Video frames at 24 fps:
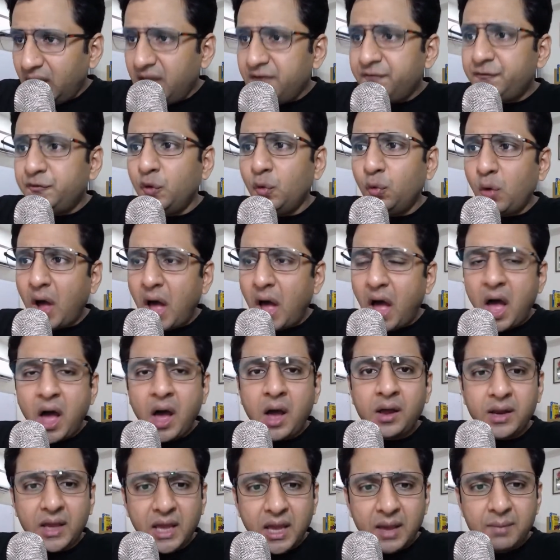If you
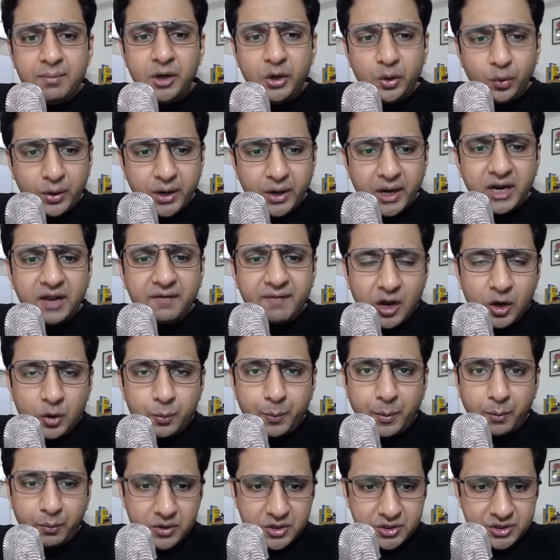are able to create a
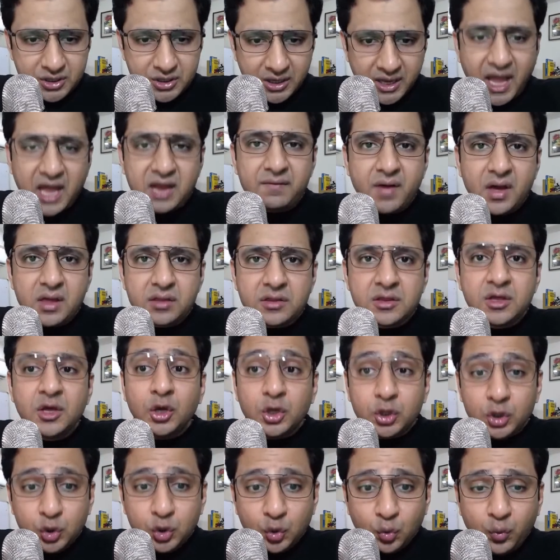value proposition canvas,
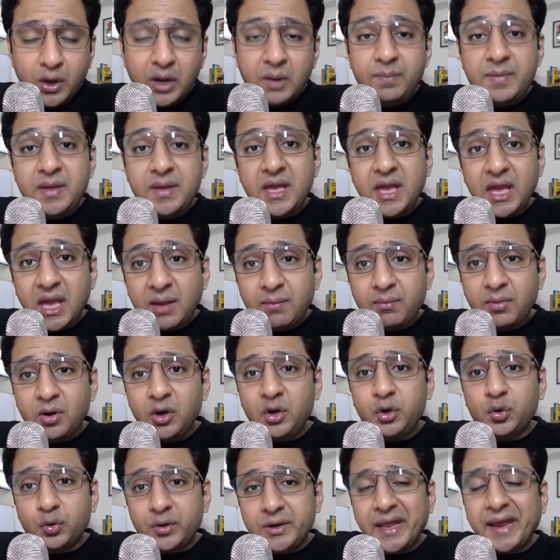you will be
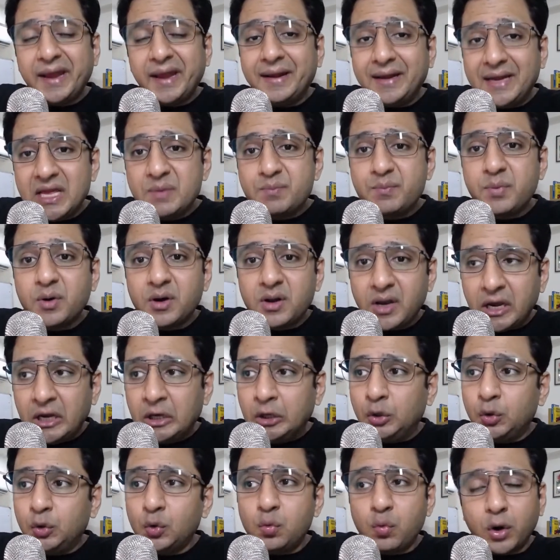able to dig deeper
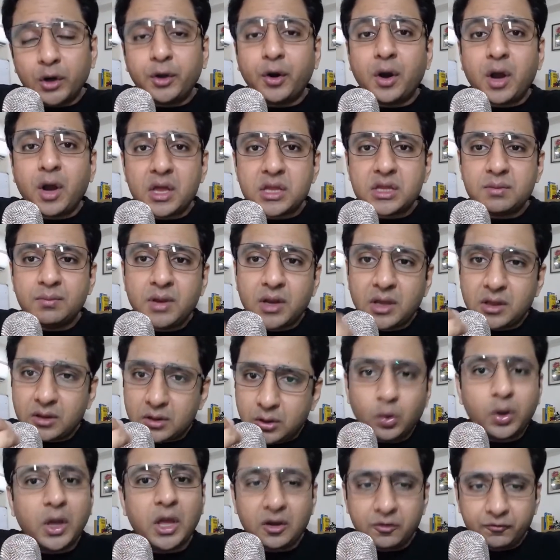into what your customer is
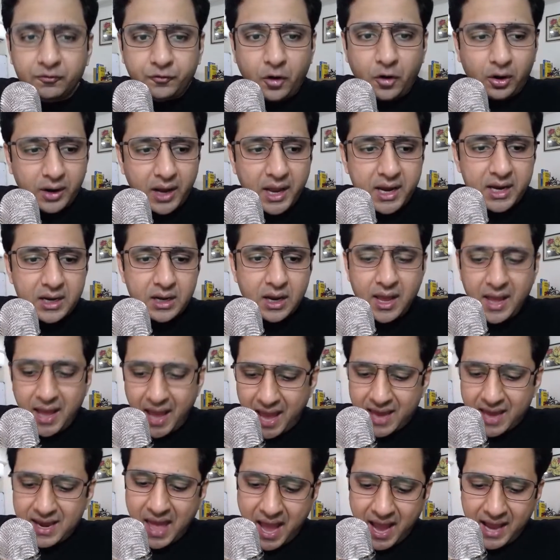looking for, right?
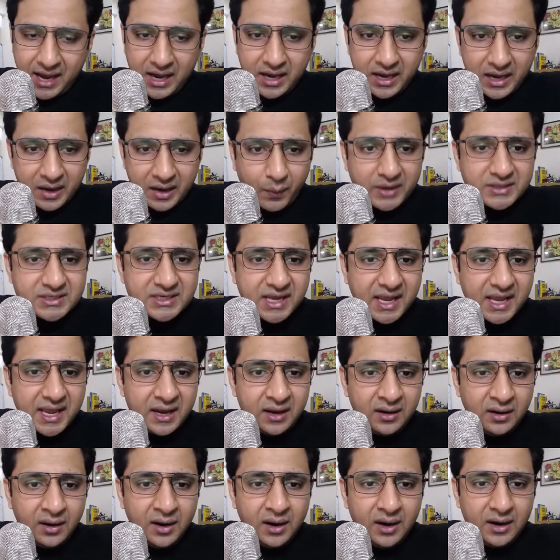And I'll once
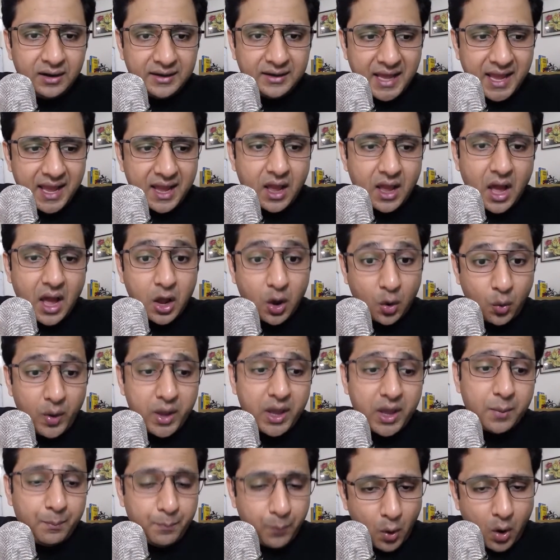again take a
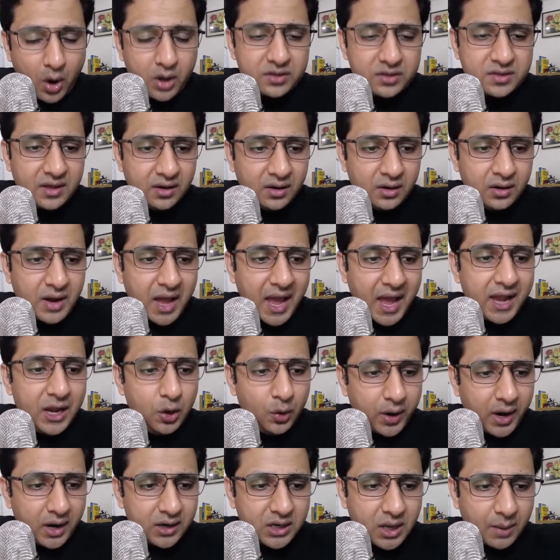quick pause here. I'll
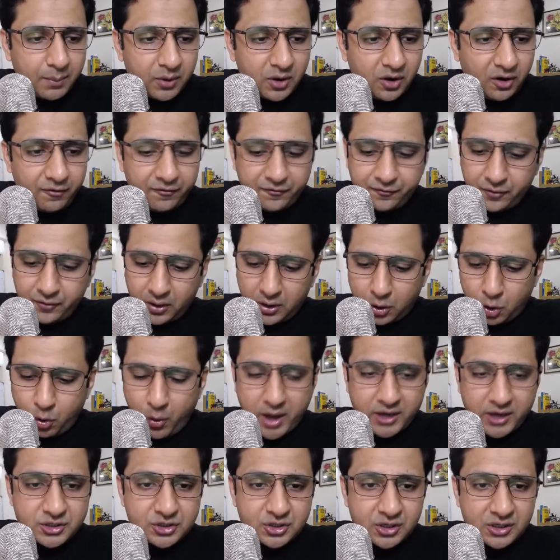look at a couple of
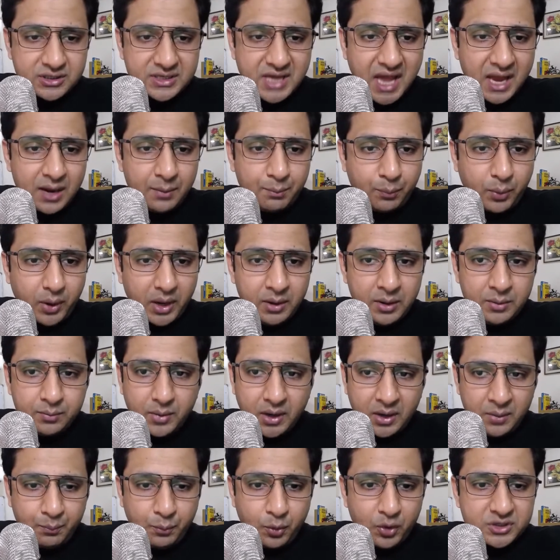questions and
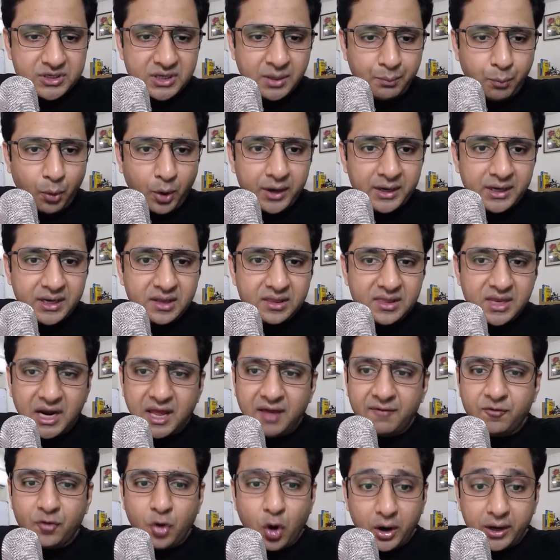inputs and pointers that
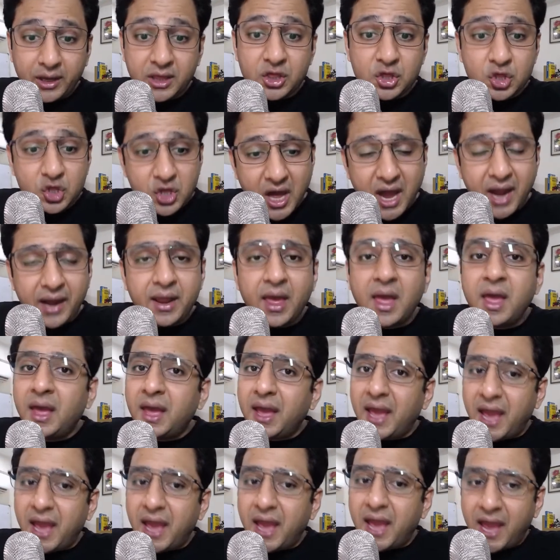I've got in chat,
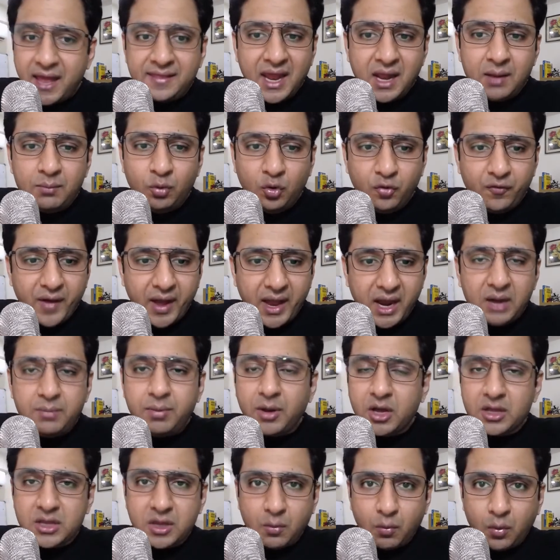and then I'll move ahead,
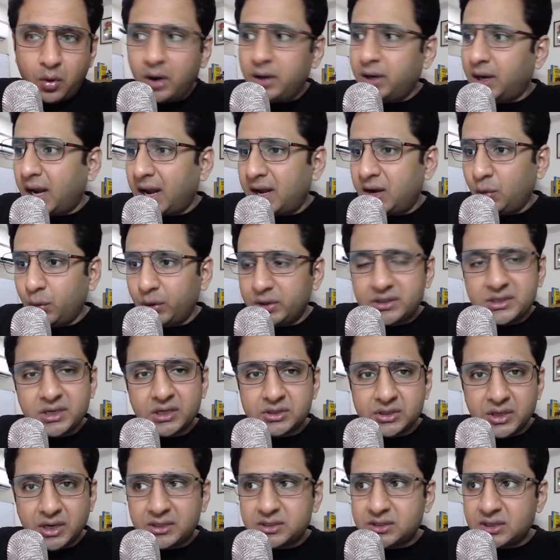because I know
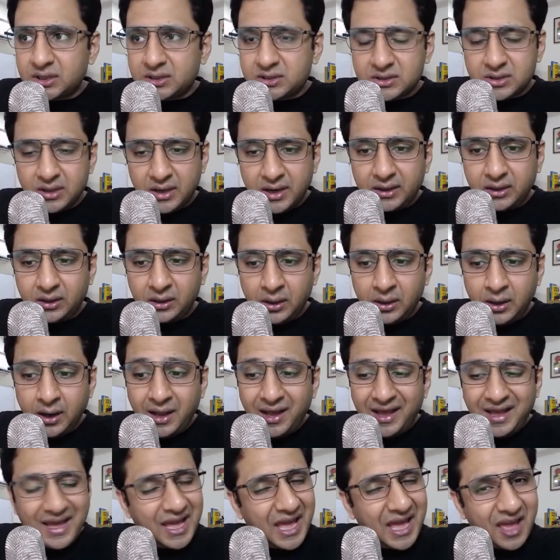it's little
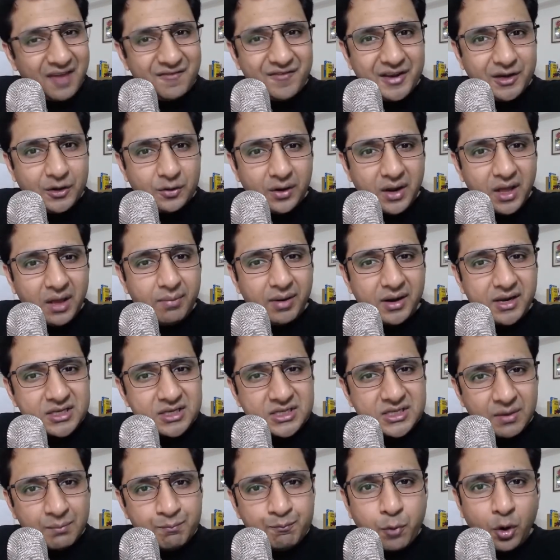heavy today, but
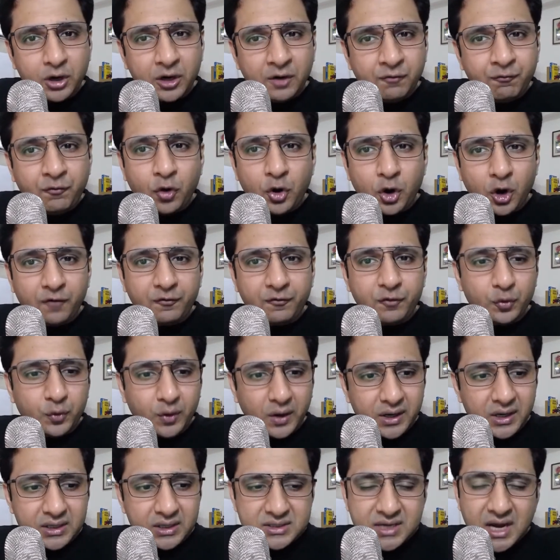it's important for all of you to
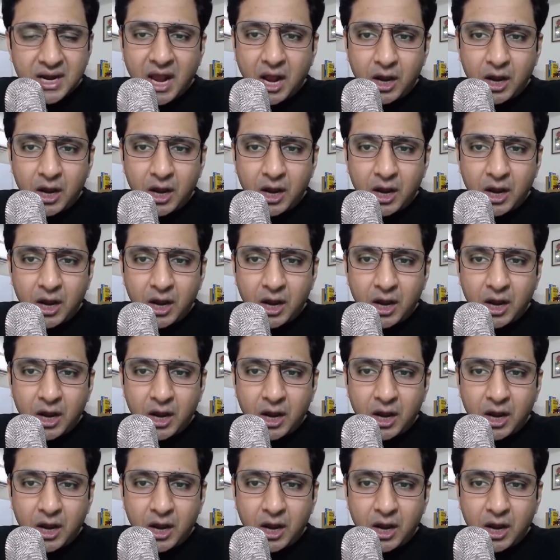understand.